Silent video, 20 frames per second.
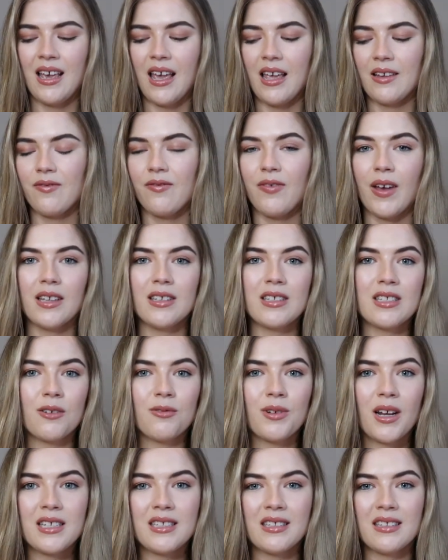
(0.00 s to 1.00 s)
It felt so
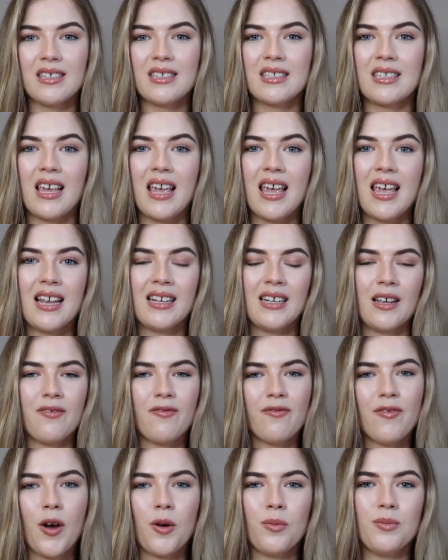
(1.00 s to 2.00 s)
nice on the skin, it
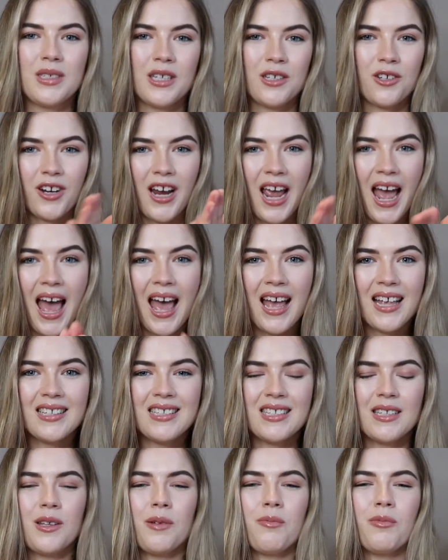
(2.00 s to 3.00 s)
foams in your
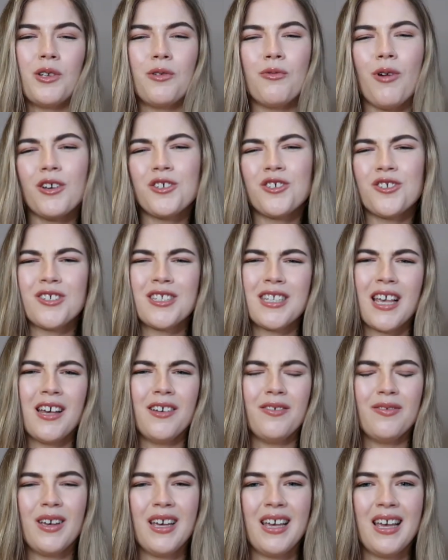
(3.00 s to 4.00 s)
hands, and then when you wash
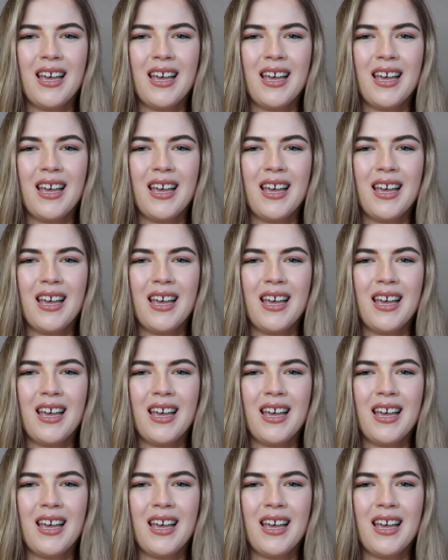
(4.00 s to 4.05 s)
yourself,